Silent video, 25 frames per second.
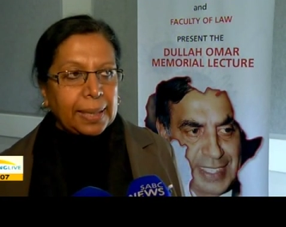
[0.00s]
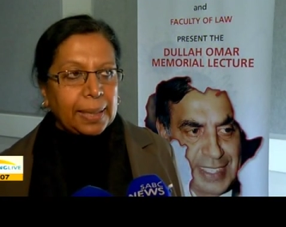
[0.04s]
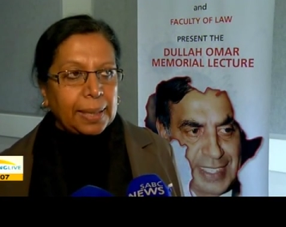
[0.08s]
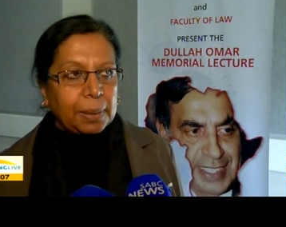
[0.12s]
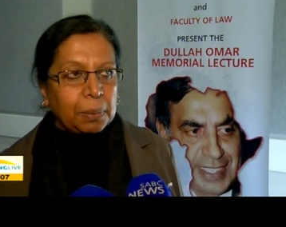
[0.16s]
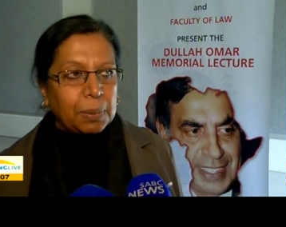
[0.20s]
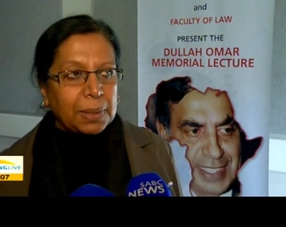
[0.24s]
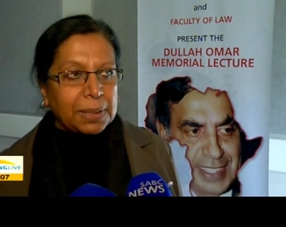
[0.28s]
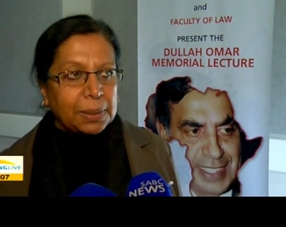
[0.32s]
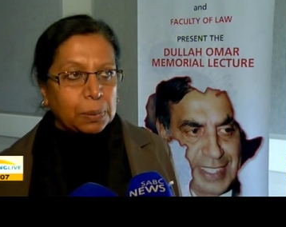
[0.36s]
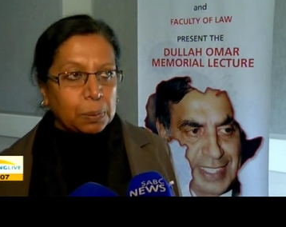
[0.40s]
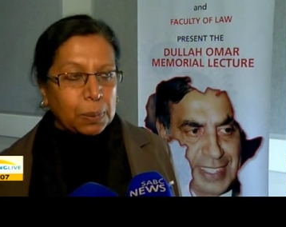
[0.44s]

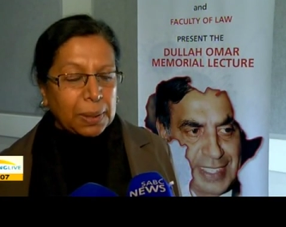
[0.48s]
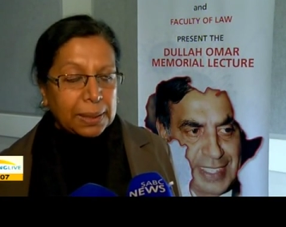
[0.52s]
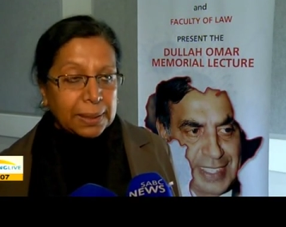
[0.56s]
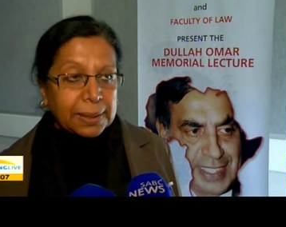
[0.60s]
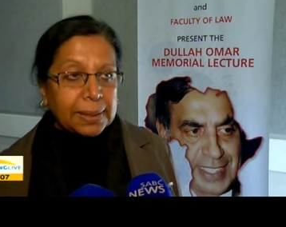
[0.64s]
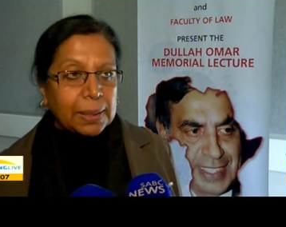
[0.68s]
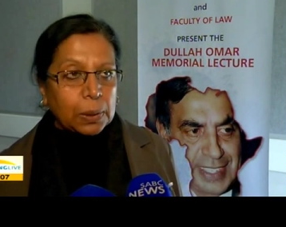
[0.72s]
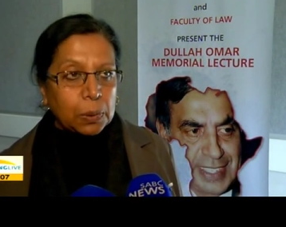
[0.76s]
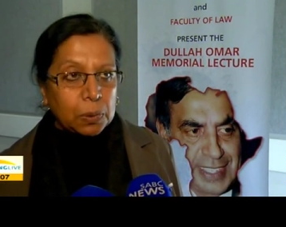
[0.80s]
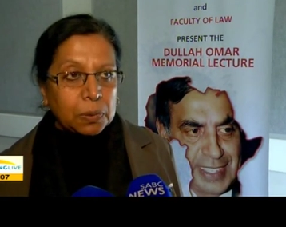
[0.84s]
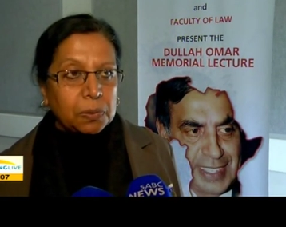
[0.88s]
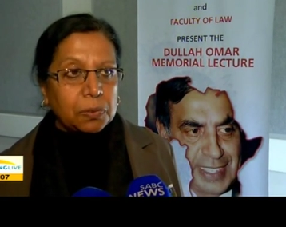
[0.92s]
Speaker 1: He was
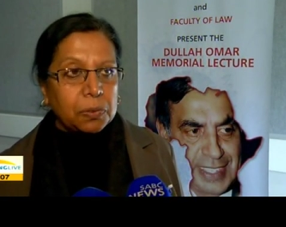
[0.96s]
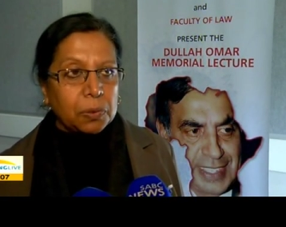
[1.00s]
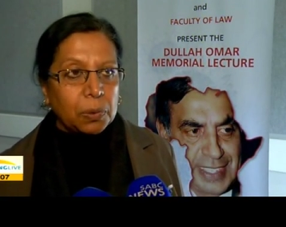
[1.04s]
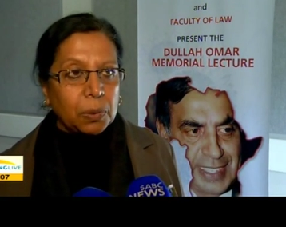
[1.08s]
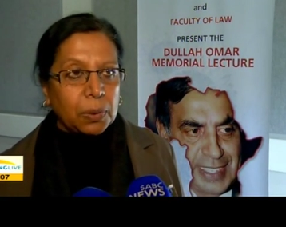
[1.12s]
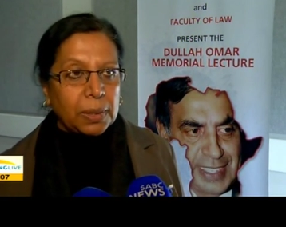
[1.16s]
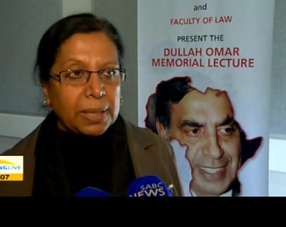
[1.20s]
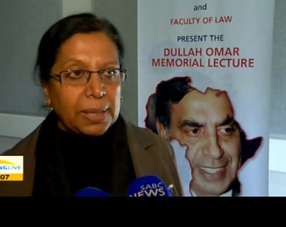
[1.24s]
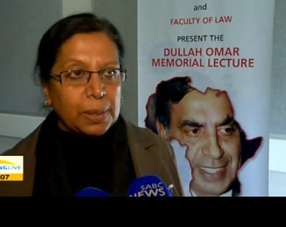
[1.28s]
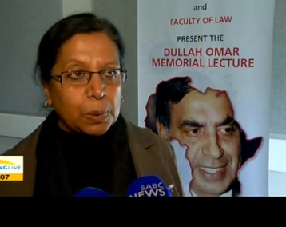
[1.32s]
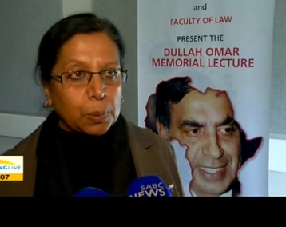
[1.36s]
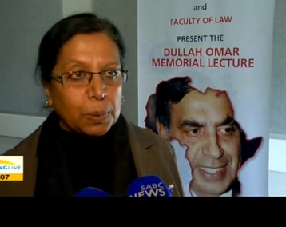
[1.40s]
well known
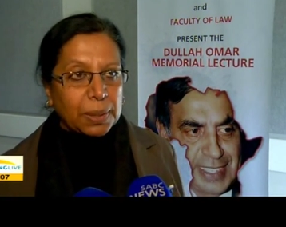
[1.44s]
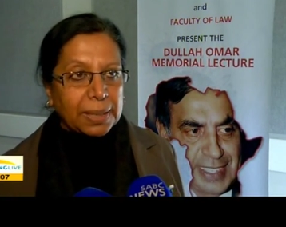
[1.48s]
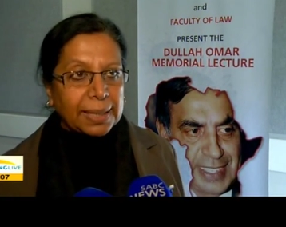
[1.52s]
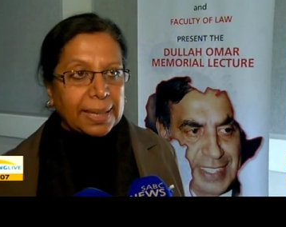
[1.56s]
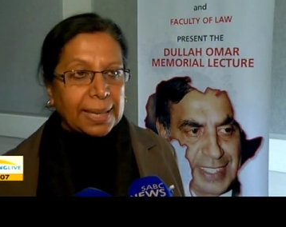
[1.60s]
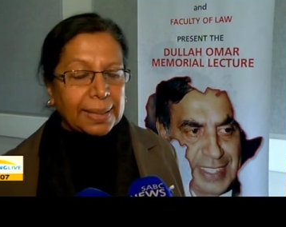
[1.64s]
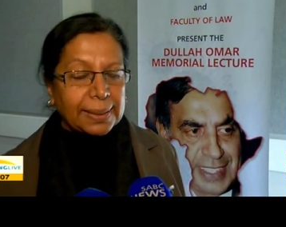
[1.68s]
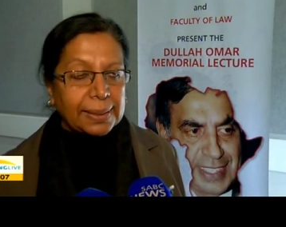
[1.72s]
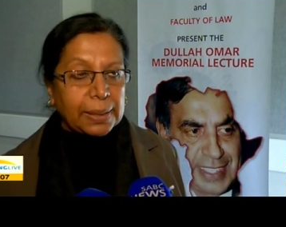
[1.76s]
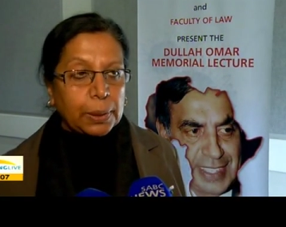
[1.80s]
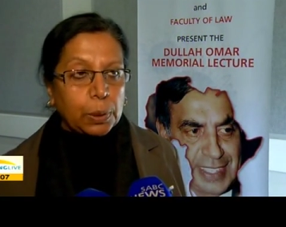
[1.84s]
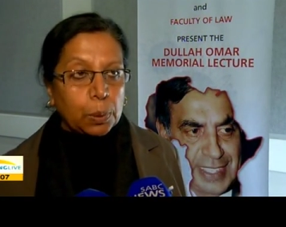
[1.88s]
for his
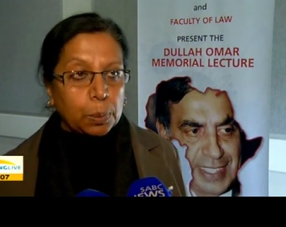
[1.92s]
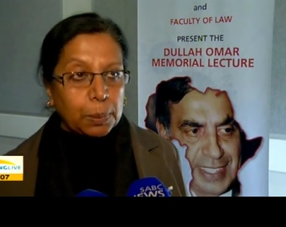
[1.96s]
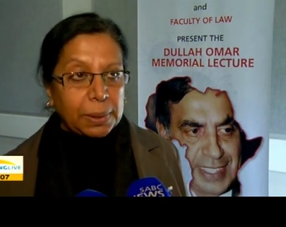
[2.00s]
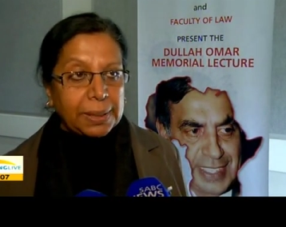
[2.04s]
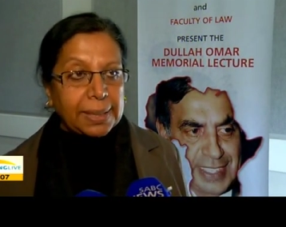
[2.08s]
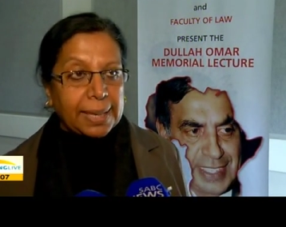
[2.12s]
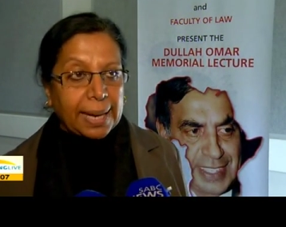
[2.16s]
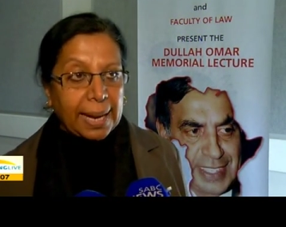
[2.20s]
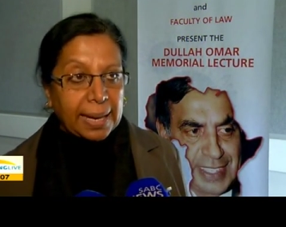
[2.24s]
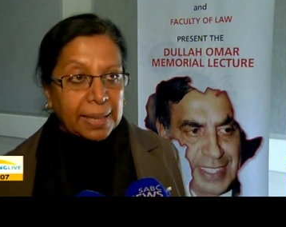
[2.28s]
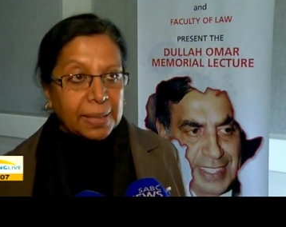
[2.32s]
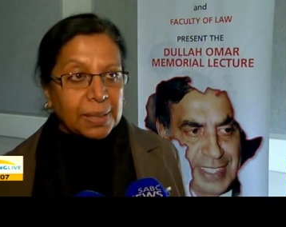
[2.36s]
work as a
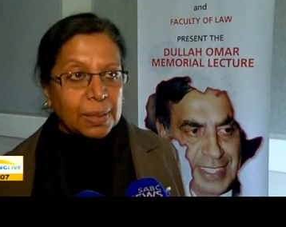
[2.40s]
human